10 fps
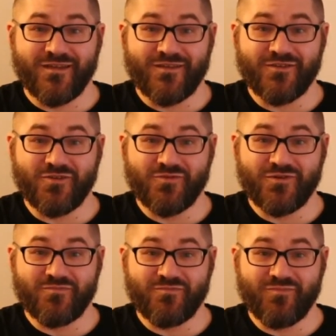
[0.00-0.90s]
you
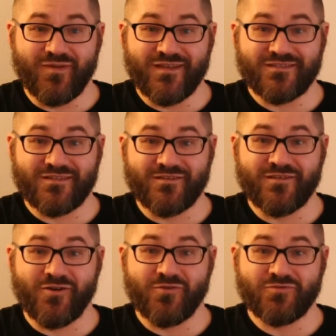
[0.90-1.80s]
would basically
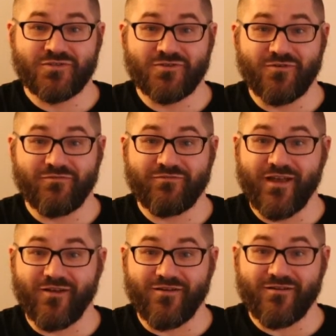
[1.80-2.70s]
go to a
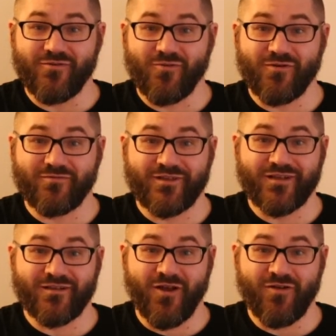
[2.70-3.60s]
fair or
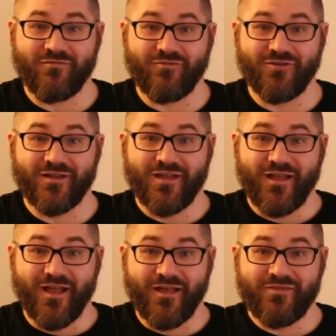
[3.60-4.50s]
like a carnival,
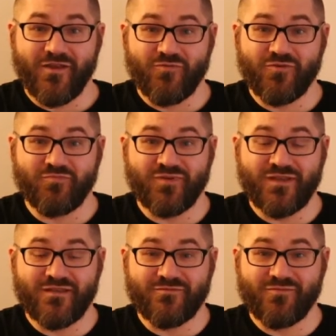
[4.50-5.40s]
and there would
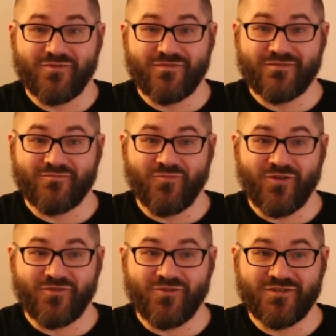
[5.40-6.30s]
be
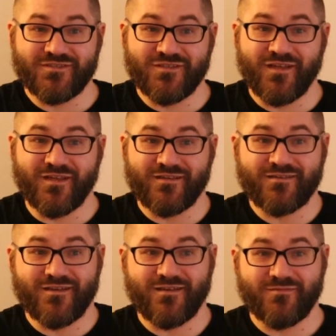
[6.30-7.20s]
what looks
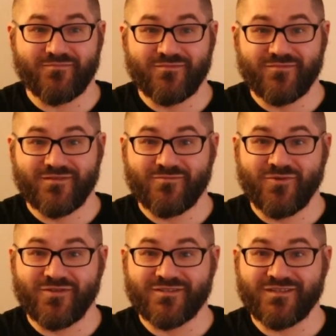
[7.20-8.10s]
like
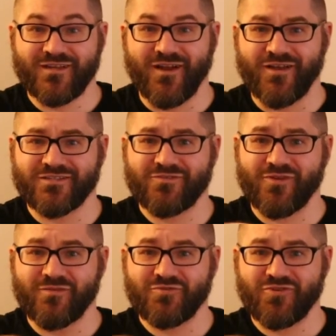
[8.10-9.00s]
an ice
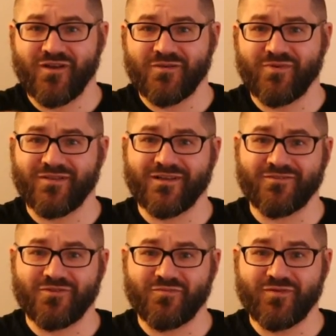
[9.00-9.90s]
cream truck, but like a
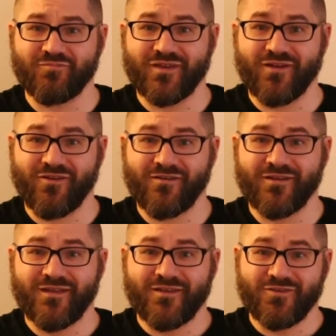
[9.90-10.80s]
little bit
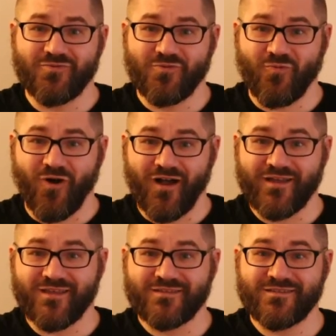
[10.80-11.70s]
bigger. You would
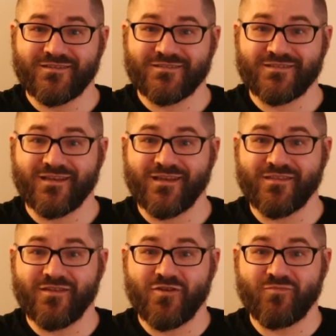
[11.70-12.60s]
walk into this thing,
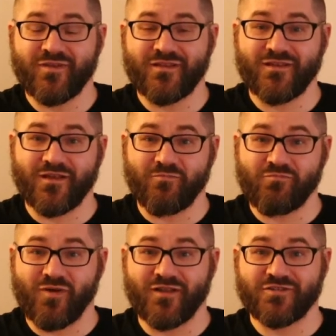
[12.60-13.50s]
and there'd be like a
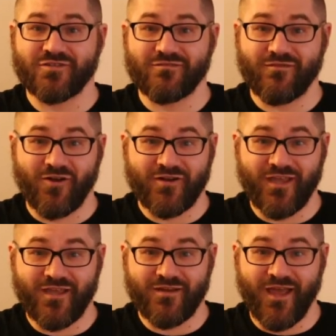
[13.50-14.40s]
bunch of
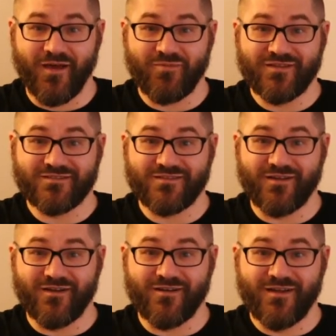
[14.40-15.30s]
arcade cabinets
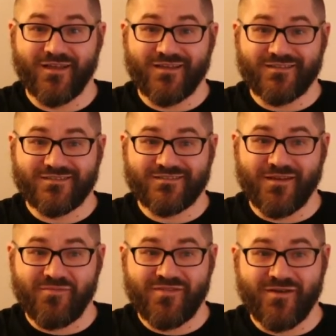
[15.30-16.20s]
there.
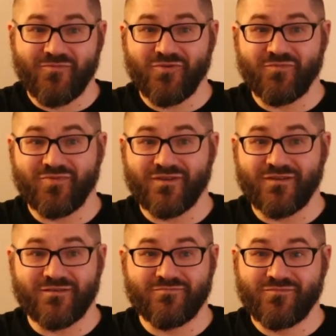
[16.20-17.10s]
Some of them would
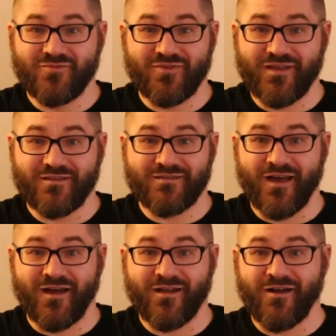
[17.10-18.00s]
be like
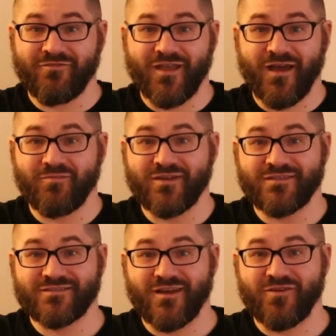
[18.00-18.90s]
knockoff
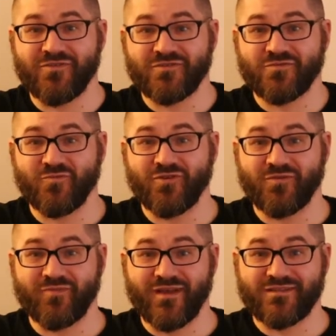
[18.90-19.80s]
cabinets. Others would
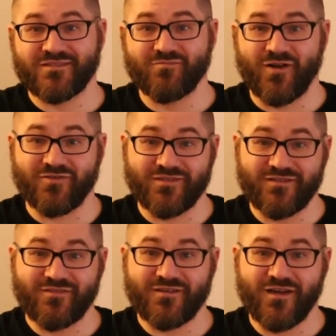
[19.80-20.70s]
have been smuggled
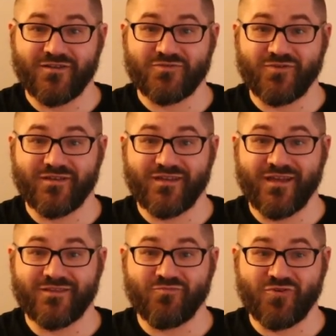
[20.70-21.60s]
into the country
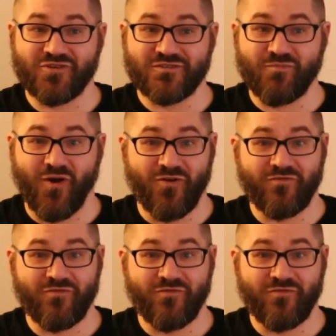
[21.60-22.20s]
and were just part